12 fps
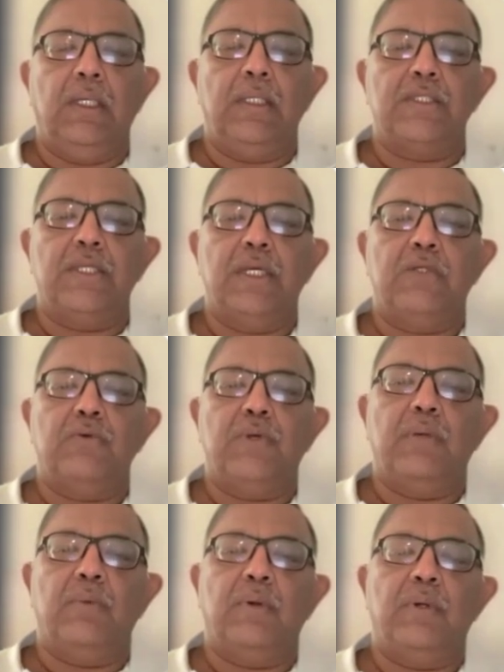listening to
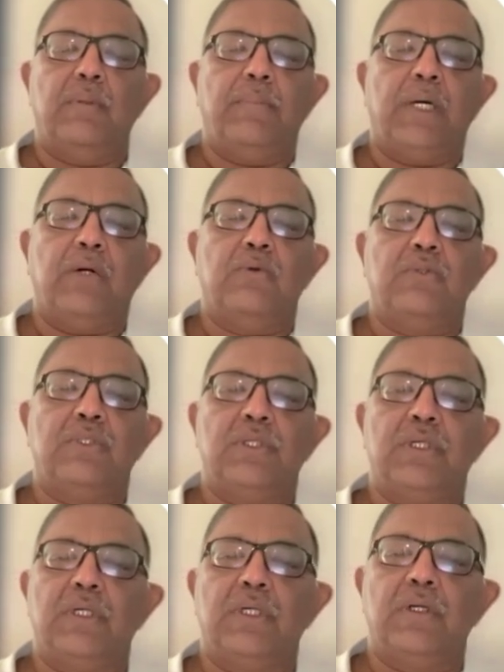him about
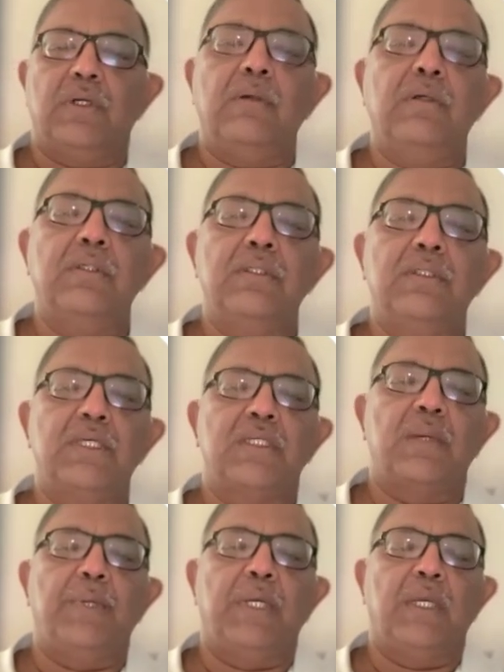
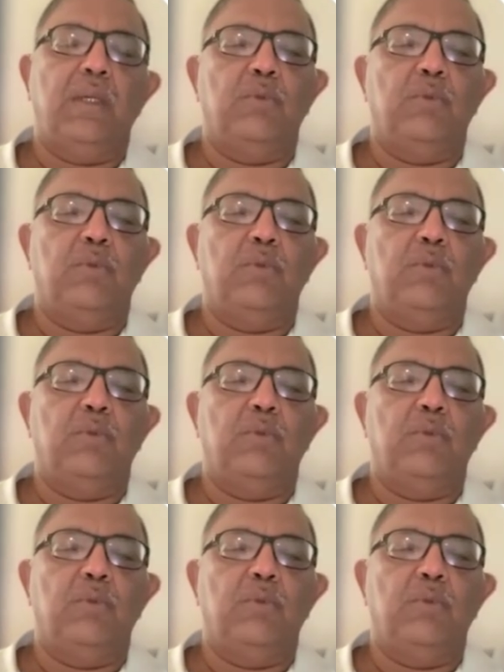systemic